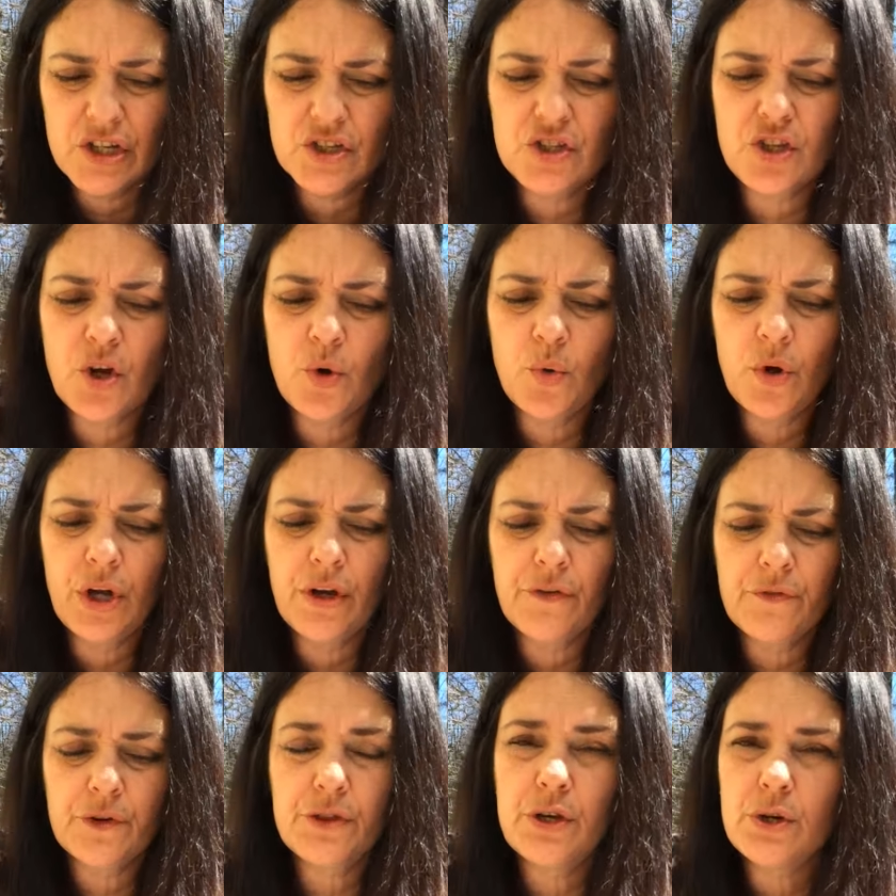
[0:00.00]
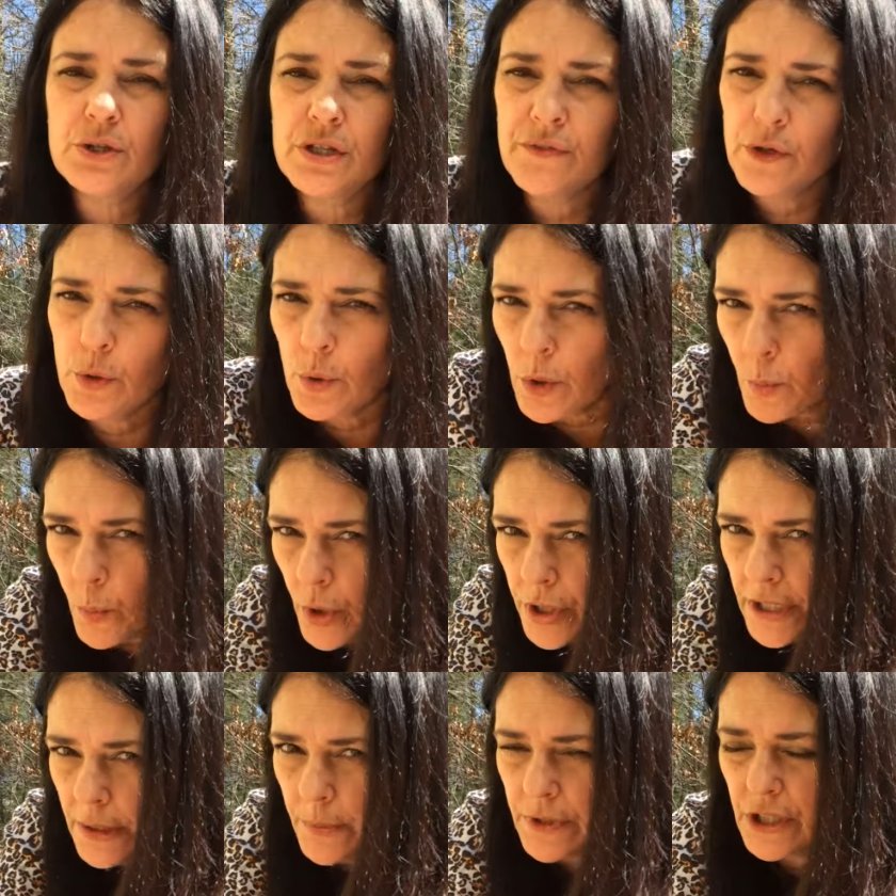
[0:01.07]
So for those of you who are
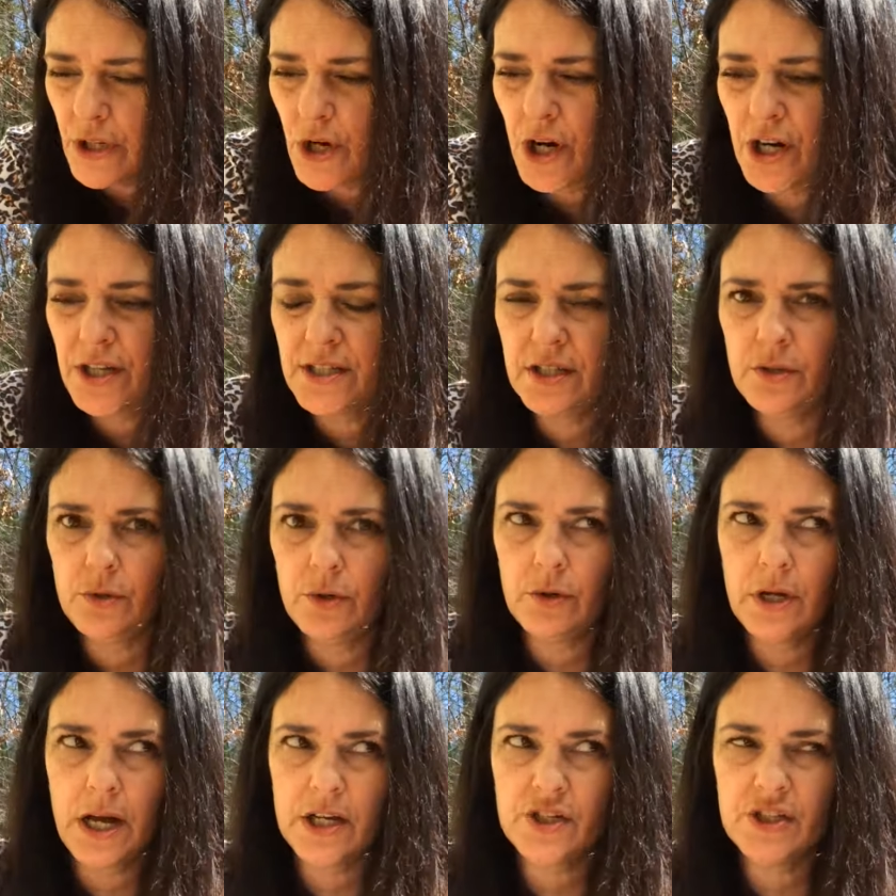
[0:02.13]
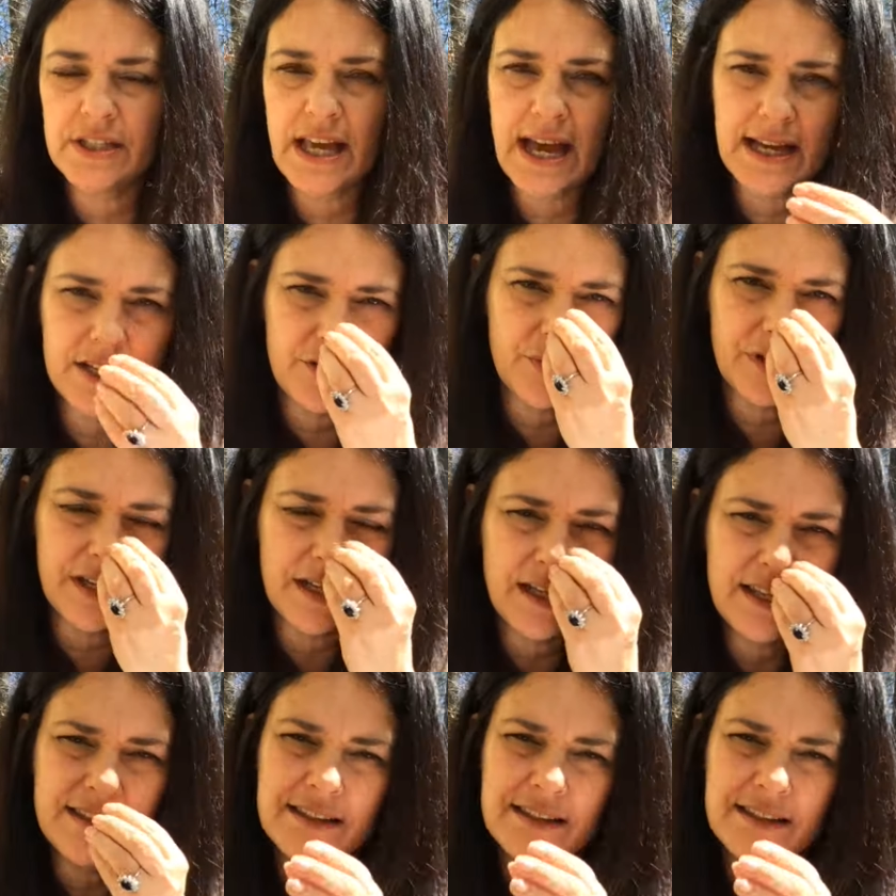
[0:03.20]
working with the cards and you go, gosh, it's accurate,